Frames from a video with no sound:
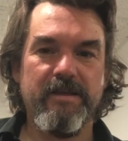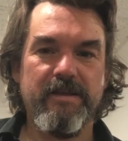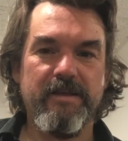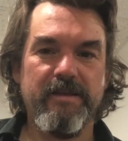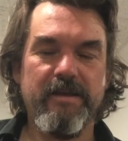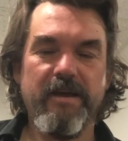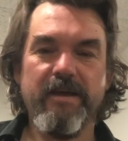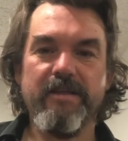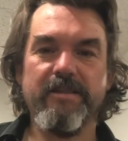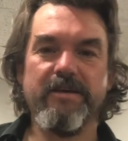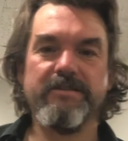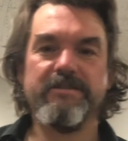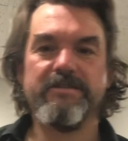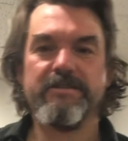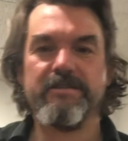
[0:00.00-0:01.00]
yeah,
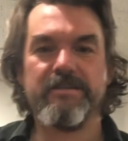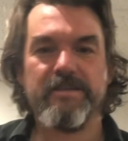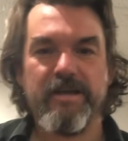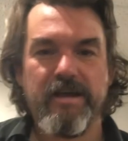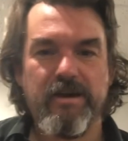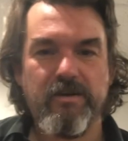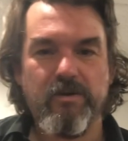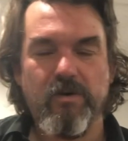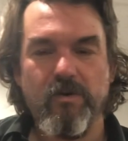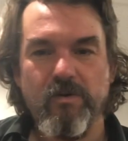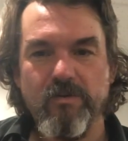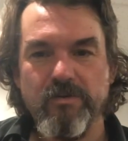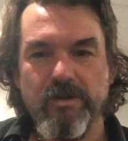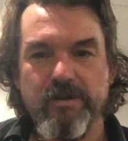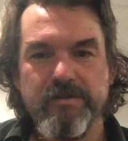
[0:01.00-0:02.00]
that's how to
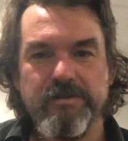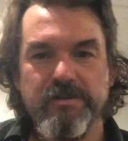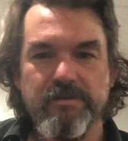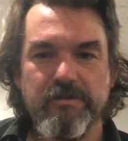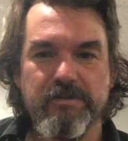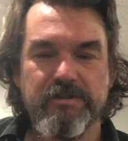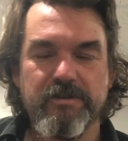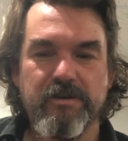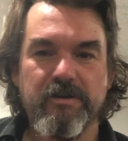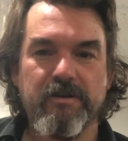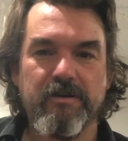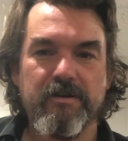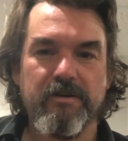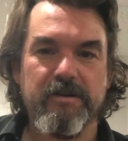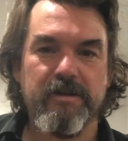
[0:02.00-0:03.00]
hold on to your
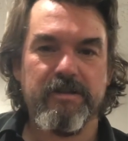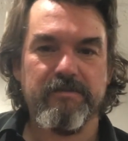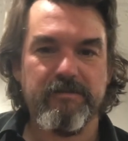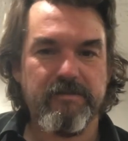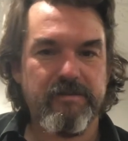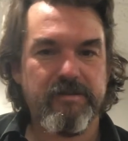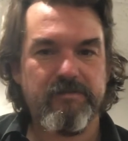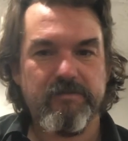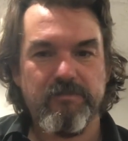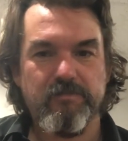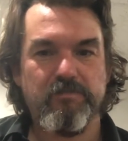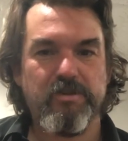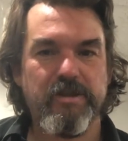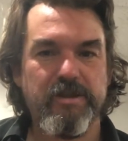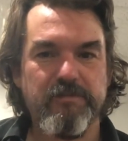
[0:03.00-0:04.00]
guitar and
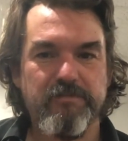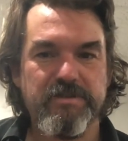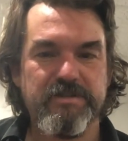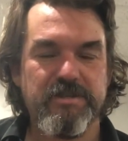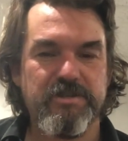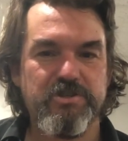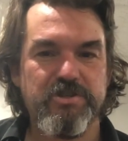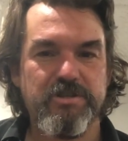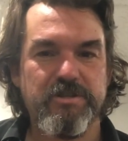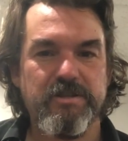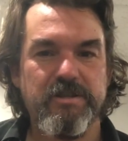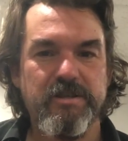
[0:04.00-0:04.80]
playing position.